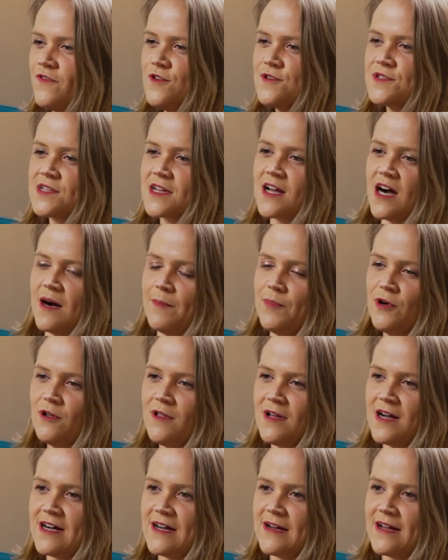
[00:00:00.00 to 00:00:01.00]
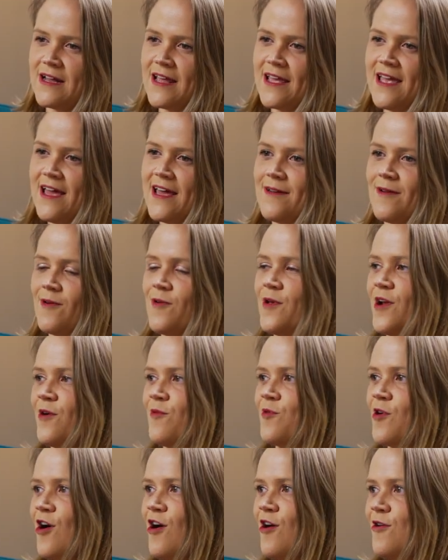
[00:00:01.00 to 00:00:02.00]
used a couple, and again,
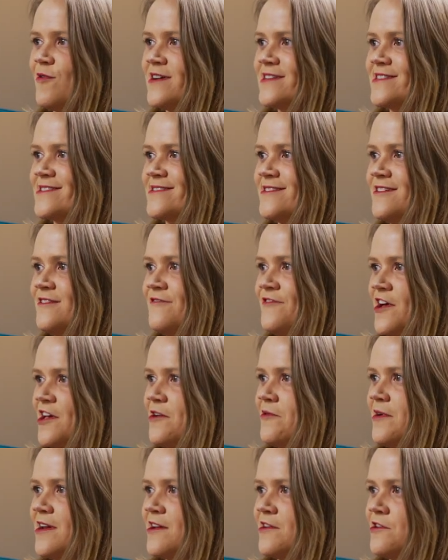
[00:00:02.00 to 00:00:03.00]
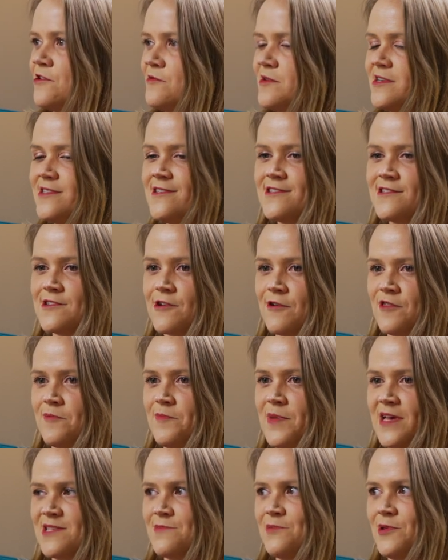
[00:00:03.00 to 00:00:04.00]
we're always evaluating new ones. So the
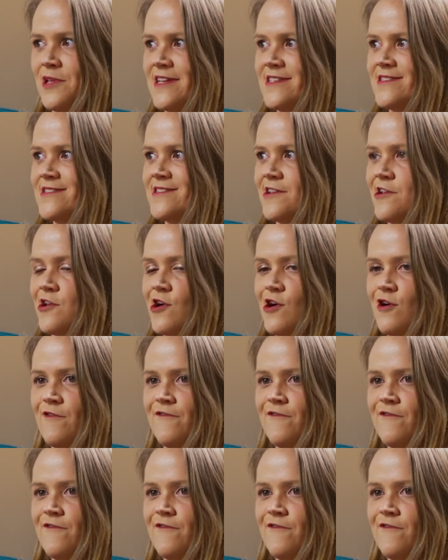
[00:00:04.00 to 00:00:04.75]
best place to go